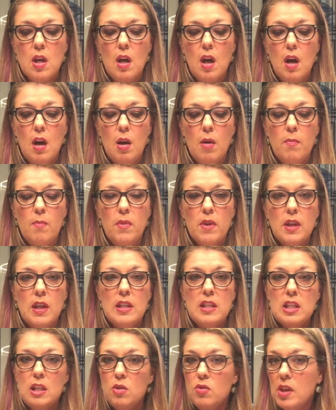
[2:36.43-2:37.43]

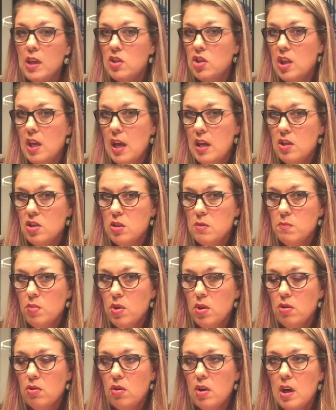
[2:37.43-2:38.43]
continuing education
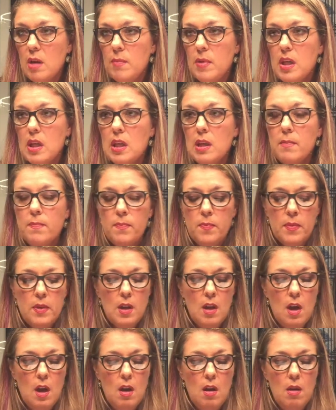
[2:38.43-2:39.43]
programming
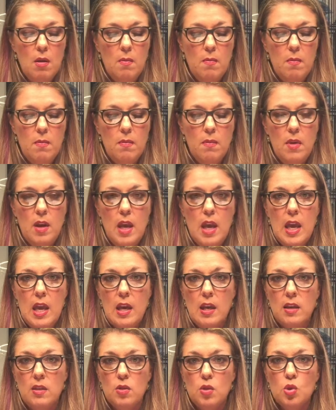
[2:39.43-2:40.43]

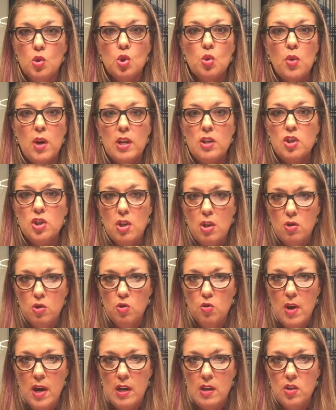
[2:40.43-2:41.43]
and trade show
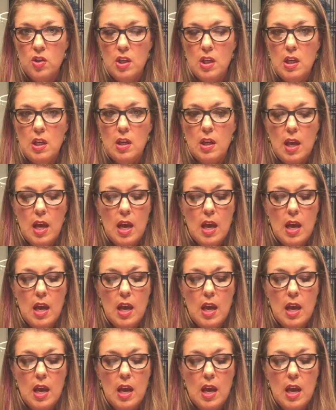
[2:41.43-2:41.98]
strategy.